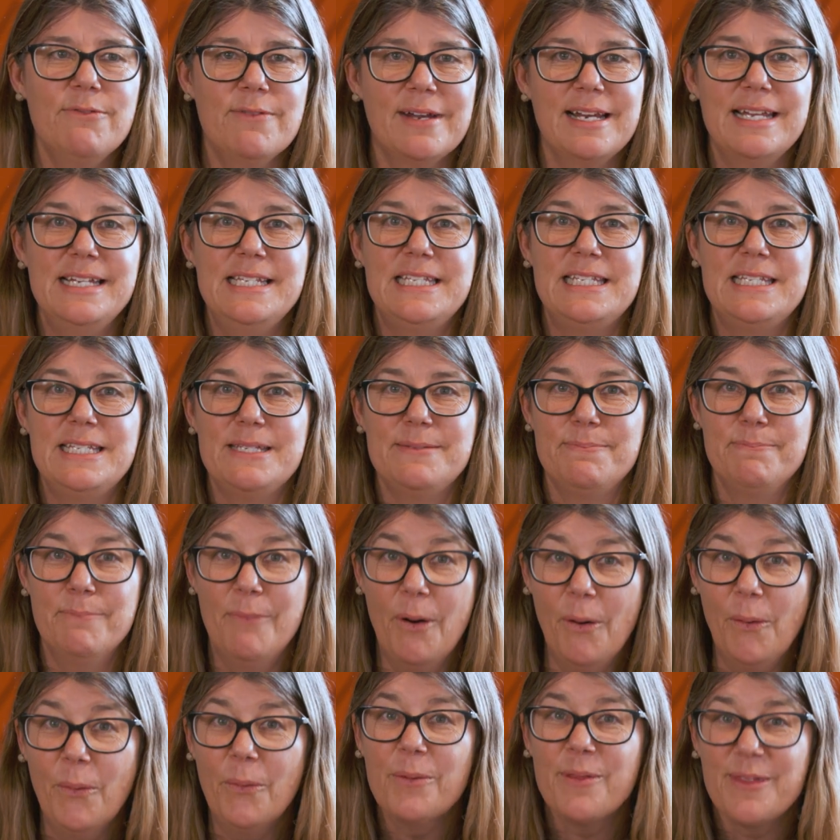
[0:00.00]
really
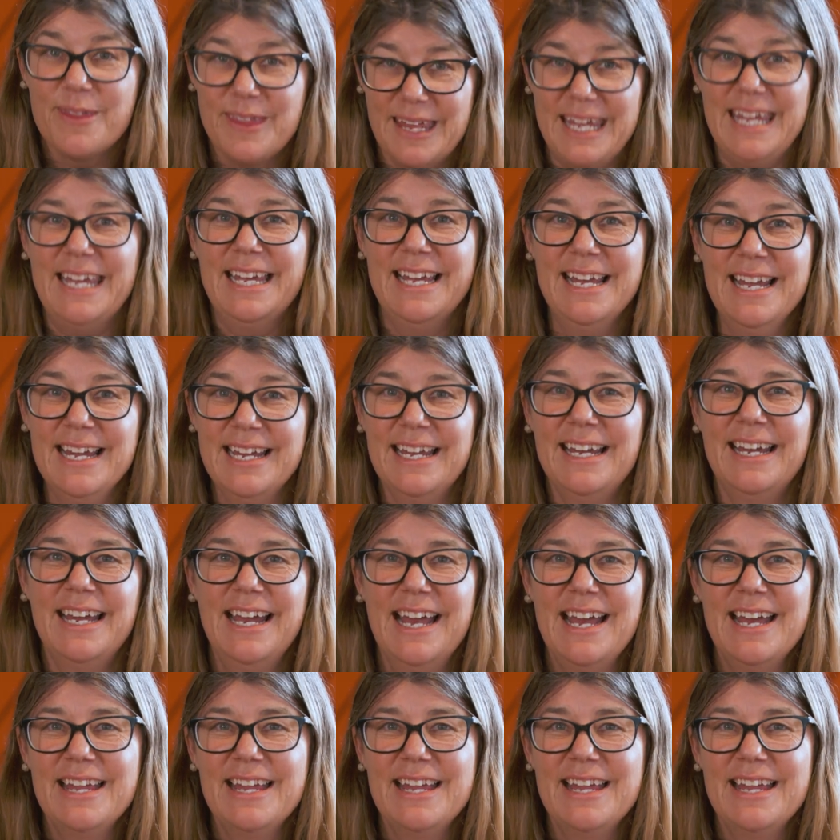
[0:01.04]
small thing